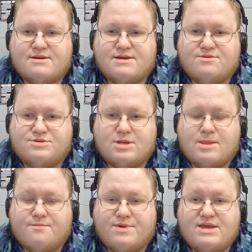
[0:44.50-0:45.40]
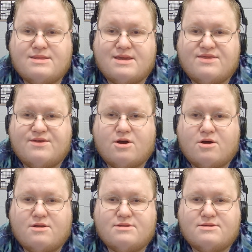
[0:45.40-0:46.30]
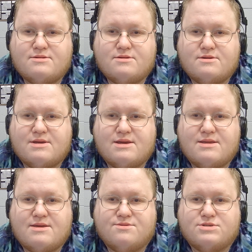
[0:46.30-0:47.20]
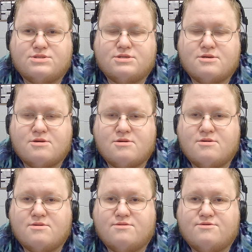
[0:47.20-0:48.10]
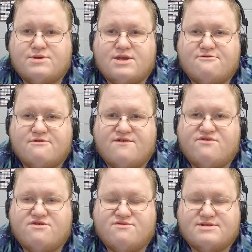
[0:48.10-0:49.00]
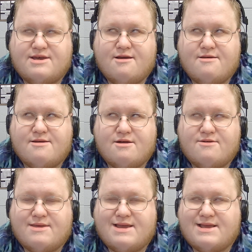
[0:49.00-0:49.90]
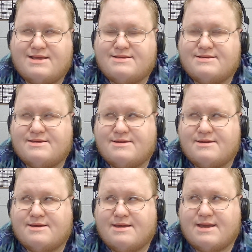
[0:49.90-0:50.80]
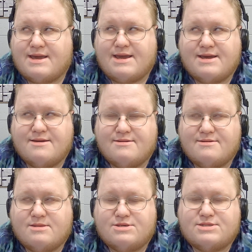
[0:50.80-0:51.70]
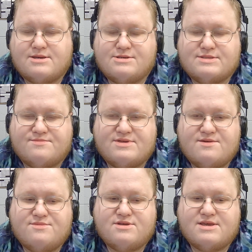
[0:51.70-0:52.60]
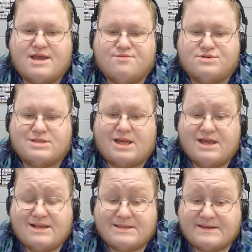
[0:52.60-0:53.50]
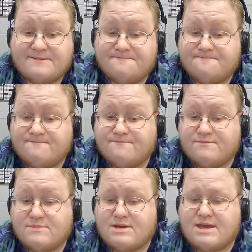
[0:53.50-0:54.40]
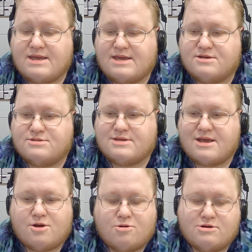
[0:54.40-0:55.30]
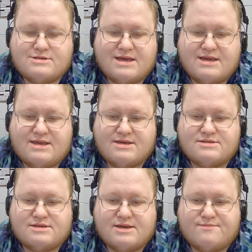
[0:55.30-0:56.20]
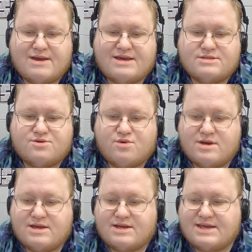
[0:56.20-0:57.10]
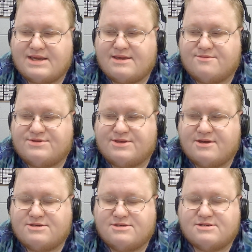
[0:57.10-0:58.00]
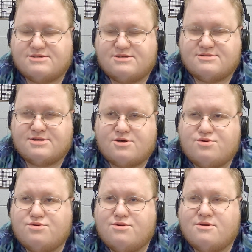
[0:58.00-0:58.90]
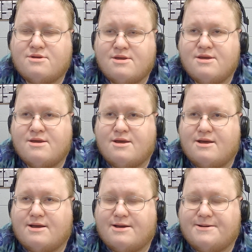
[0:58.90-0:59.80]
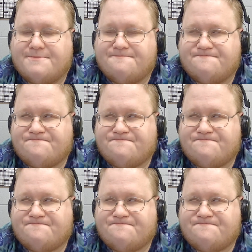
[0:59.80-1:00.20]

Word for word: he was on the mend, they thought, and he was getting ready for a return and all that. And they said September day was likely. And he just had a heart attack yesterday and passed away again. He was 36 years old. Um,